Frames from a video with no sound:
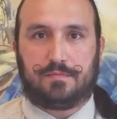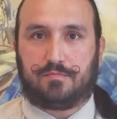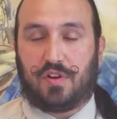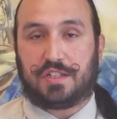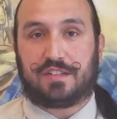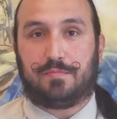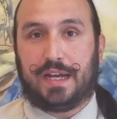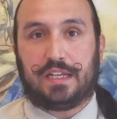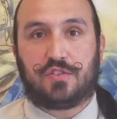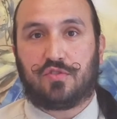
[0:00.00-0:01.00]
Project
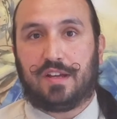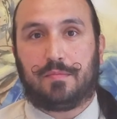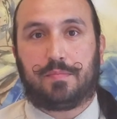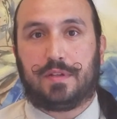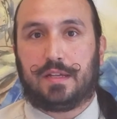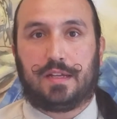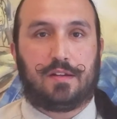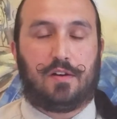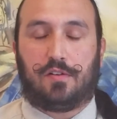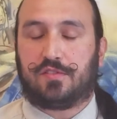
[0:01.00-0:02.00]
Bike Trip,
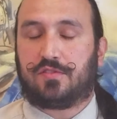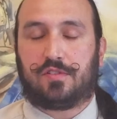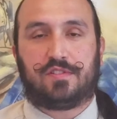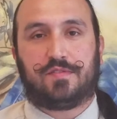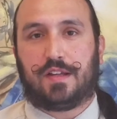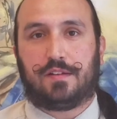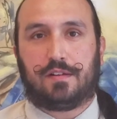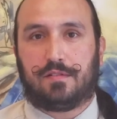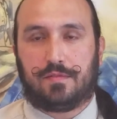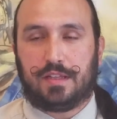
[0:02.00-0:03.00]
all sorts of
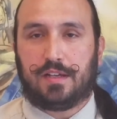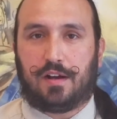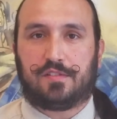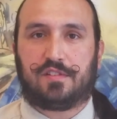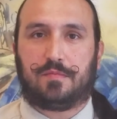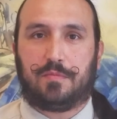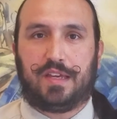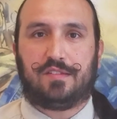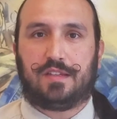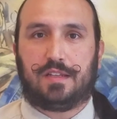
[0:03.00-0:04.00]
other really awesome,
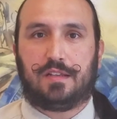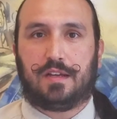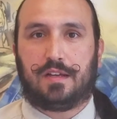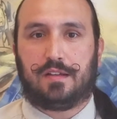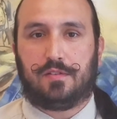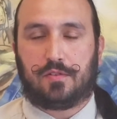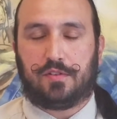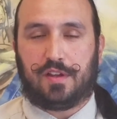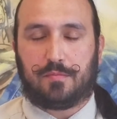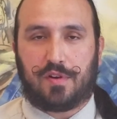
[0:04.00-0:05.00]
amazing local
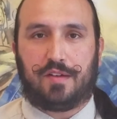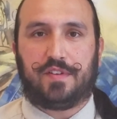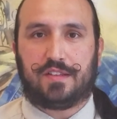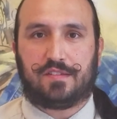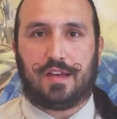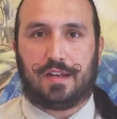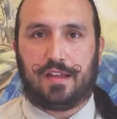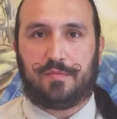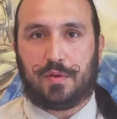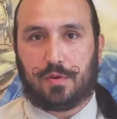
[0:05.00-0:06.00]
nonprofits that
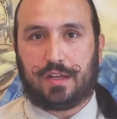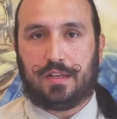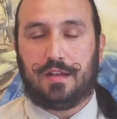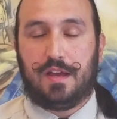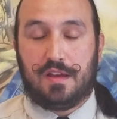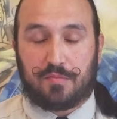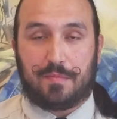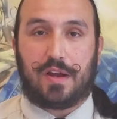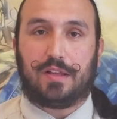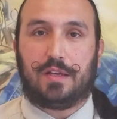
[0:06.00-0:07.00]
have been working
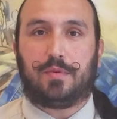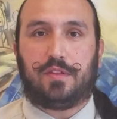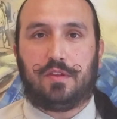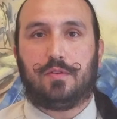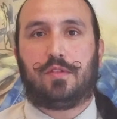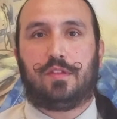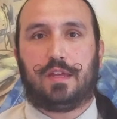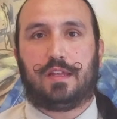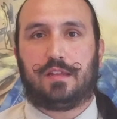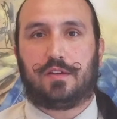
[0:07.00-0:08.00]
primarily with youth
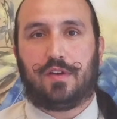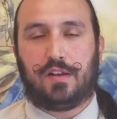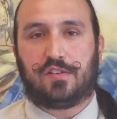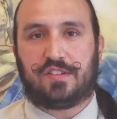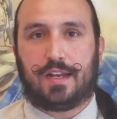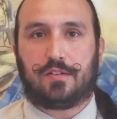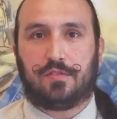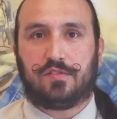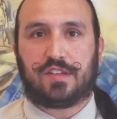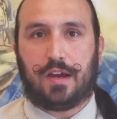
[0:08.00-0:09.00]
in the greater Santa
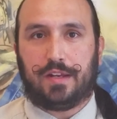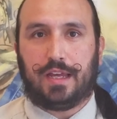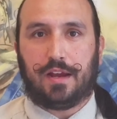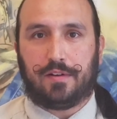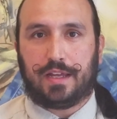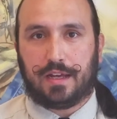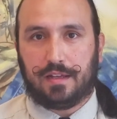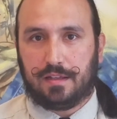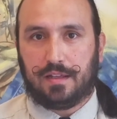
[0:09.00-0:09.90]
Cruz County area.